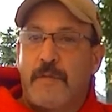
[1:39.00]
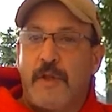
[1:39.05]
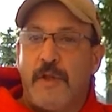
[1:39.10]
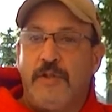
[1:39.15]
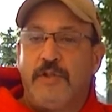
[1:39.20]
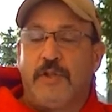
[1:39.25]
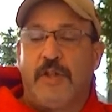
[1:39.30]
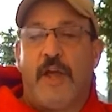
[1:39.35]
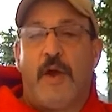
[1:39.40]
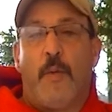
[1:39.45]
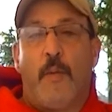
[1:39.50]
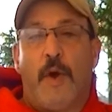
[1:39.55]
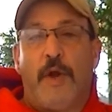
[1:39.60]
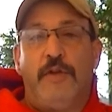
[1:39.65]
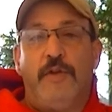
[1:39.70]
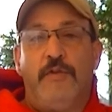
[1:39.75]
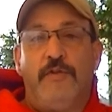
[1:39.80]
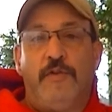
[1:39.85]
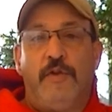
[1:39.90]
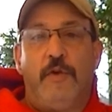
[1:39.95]
so that when
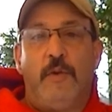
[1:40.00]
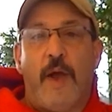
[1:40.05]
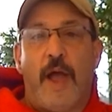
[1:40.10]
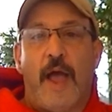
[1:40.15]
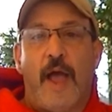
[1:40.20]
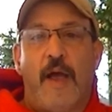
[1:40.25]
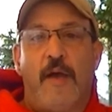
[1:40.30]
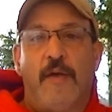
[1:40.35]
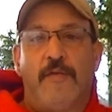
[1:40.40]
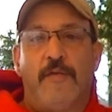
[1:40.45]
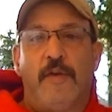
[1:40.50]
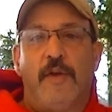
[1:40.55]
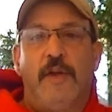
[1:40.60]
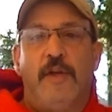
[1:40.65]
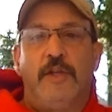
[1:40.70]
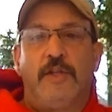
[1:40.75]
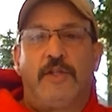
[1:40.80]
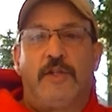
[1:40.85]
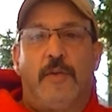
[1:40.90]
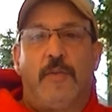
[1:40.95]
you do have
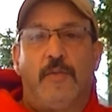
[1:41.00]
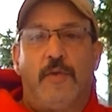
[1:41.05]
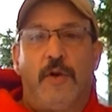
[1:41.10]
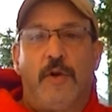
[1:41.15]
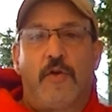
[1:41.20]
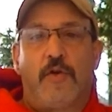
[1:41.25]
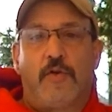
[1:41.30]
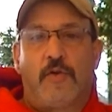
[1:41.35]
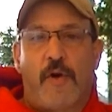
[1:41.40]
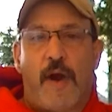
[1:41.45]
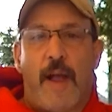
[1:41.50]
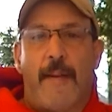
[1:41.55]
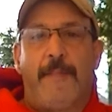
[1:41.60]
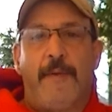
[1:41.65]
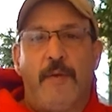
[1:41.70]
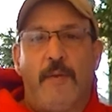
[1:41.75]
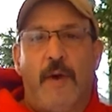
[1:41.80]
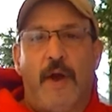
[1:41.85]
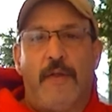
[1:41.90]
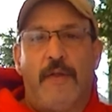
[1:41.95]
some real crappy
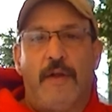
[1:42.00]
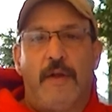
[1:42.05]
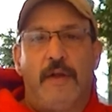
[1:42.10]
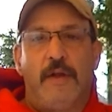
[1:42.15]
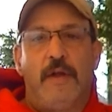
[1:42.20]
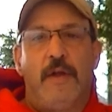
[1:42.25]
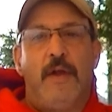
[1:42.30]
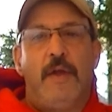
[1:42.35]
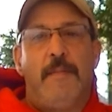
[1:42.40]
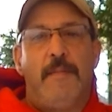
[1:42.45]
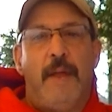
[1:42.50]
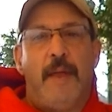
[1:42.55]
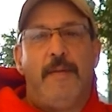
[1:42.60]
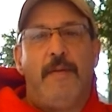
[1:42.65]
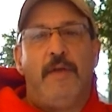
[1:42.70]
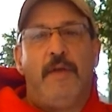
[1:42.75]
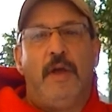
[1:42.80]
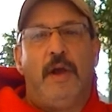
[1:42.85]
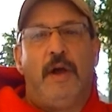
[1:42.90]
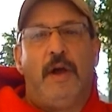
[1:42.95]
weather,
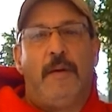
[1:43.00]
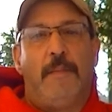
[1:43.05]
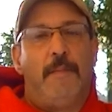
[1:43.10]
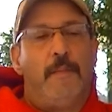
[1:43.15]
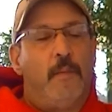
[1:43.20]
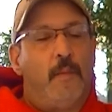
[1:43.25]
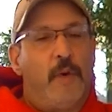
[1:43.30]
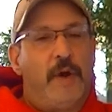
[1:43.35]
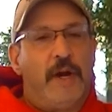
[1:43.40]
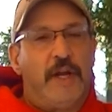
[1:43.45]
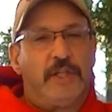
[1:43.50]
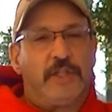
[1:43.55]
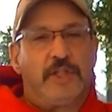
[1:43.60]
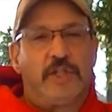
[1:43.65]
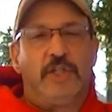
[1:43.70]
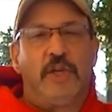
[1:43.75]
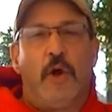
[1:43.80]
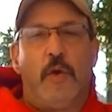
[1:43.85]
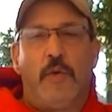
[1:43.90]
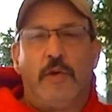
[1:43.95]
maybe when it's
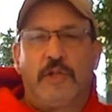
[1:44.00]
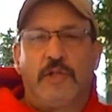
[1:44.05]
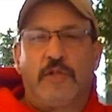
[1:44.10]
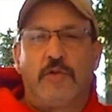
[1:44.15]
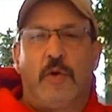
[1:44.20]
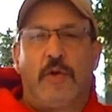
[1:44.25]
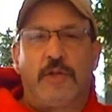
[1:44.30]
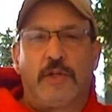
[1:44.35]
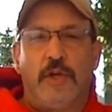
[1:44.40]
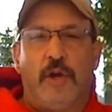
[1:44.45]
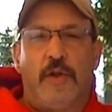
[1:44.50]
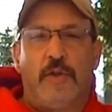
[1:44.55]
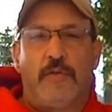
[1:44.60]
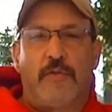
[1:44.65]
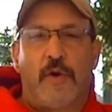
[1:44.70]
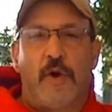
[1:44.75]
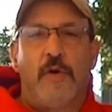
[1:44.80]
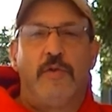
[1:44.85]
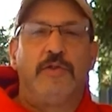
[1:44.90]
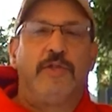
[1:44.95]
snow or salty on the
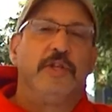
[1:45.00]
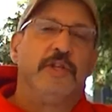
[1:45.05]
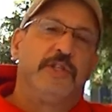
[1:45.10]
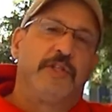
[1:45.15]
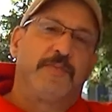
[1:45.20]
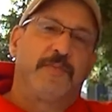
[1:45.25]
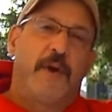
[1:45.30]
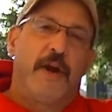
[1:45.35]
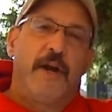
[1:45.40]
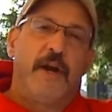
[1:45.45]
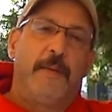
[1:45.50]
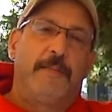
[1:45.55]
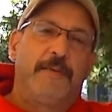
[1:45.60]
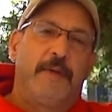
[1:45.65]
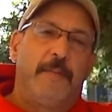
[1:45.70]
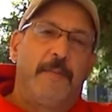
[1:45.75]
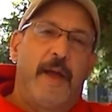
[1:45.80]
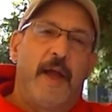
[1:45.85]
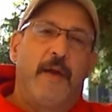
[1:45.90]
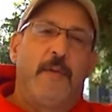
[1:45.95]
roads and it's spraying up to
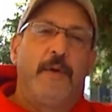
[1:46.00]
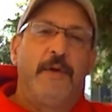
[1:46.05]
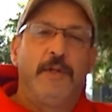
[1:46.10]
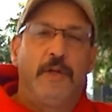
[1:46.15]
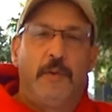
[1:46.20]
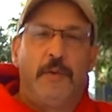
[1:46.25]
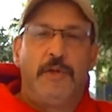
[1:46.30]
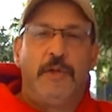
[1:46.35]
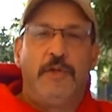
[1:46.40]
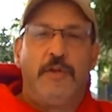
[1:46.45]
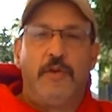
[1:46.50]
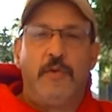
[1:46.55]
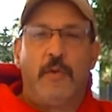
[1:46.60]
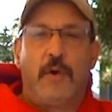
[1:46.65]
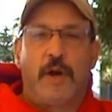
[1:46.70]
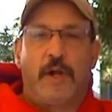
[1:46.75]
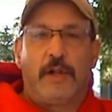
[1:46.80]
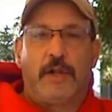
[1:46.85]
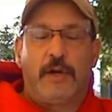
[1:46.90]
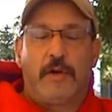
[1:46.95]
the back window and you do
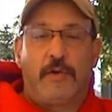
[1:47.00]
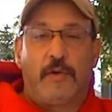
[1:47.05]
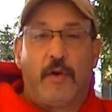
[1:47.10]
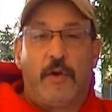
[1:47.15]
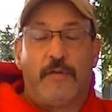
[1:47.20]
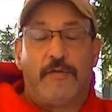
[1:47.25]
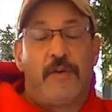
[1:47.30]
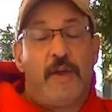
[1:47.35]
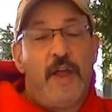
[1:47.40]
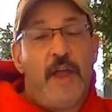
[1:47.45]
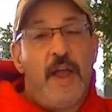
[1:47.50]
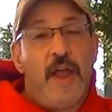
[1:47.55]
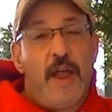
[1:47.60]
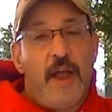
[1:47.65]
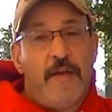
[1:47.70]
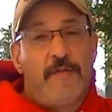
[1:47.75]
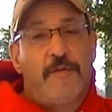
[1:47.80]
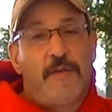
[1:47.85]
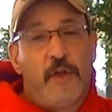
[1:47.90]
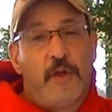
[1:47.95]
want to clear it off.
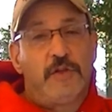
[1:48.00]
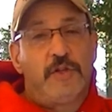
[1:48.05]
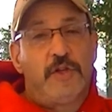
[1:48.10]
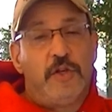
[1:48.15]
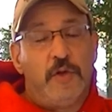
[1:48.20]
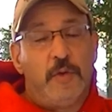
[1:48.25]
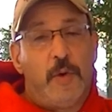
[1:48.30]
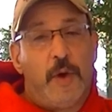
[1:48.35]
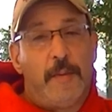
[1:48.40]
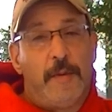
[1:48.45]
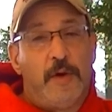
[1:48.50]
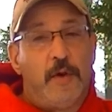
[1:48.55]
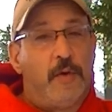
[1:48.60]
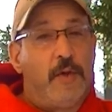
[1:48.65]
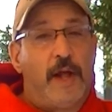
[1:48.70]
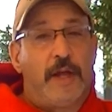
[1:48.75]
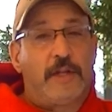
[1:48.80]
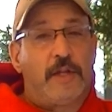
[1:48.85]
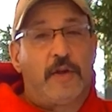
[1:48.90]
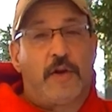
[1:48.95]
And for those of you women who
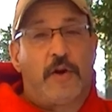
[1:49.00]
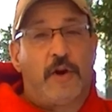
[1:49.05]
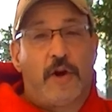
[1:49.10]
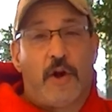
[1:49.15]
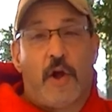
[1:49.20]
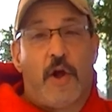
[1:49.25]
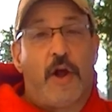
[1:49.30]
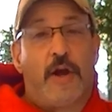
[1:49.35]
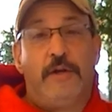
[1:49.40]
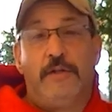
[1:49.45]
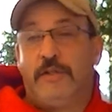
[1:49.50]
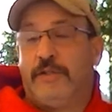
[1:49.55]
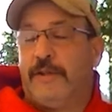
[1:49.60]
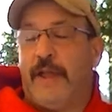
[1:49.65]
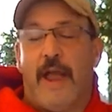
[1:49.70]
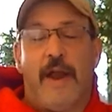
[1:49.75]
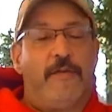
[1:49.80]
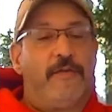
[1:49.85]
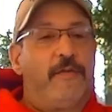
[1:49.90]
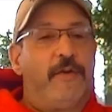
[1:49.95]
like to turn it on
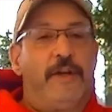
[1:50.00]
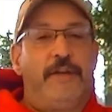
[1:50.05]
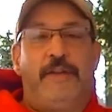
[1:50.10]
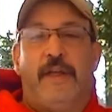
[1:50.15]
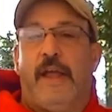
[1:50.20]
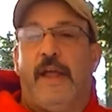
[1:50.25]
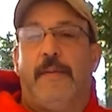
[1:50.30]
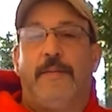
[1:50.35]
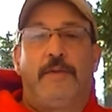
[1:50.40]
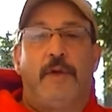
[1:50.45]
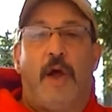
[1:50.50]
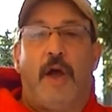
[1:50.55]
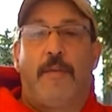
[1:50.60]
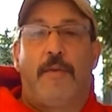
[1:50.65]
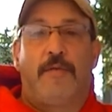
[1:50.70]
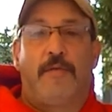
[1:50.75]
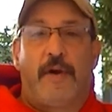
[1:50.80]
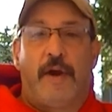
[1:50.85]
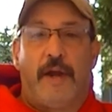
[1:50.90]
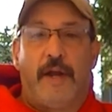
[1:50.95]
every damn time
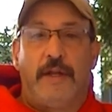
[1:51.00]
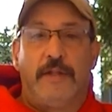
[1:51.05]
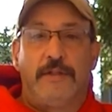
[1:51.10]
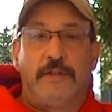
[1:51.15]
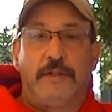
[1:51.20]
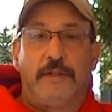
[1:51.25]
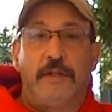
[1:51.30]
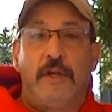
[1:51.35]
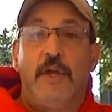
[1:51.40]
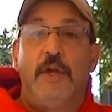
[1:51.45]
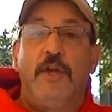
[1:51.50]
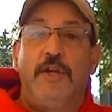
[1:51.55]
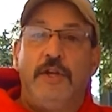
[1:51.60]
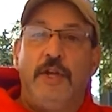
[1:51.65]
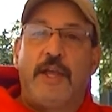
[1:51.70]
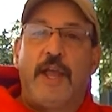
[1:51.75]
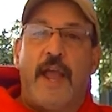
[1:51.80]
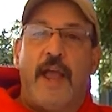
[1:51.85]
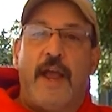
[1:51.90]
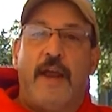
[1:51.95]
it rains, you
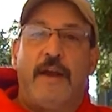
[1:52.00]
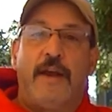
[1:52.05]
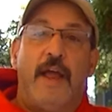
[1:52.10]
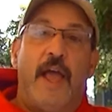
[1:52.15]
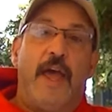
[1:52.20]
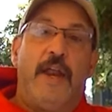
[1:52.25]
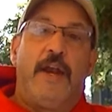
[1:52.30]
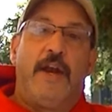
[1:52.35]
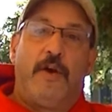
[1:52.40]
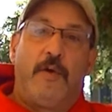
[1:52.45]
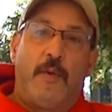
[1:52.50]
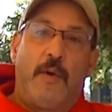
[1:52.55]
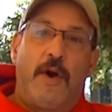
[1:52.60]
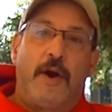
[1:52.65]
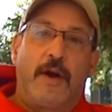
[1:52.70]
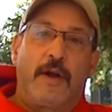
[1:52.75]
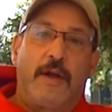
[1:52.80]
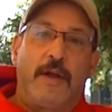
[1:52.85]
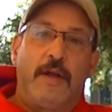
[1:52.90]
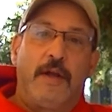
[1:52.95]
can and it'll work.